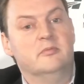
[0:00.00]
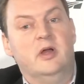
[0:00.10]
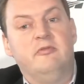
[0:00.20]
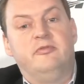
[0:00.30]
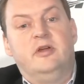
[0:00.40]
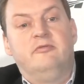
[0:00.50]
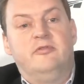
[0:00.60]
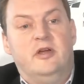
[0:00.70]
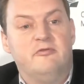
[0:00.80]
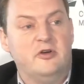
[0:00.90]

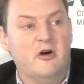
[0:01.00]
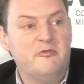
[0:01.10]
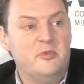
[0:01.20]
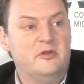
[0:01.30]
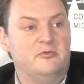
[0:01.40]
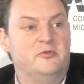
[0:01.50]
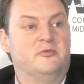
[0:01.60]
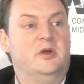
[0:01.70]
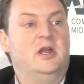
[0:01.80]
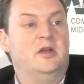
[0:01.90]
If government would
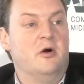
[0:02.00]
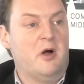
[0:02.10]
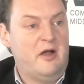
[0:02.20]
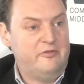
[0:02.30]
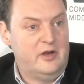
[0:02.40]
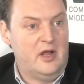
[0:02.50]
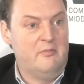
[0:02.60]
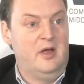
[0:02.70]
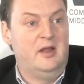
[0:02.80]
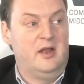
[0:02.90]
really go after
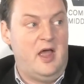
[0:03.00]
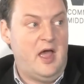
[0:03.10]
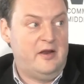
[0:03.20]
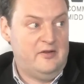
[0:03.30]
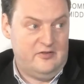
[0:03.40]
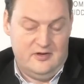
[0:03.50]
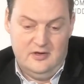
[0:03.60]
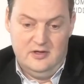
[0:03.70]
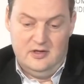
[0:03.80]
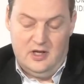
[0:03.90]
them and edit
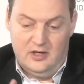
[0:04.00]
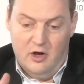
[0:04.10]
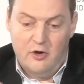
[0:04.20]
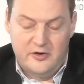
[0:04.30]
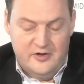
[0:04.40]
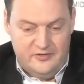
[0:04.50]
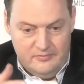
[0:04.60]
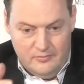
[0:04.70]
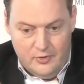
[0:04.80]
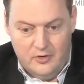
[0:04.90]
and audit
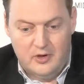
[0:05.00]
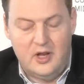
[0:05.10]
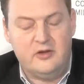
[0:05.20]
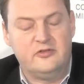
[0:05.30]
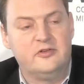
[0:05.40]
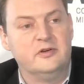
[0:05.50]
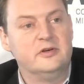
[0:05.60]
more or less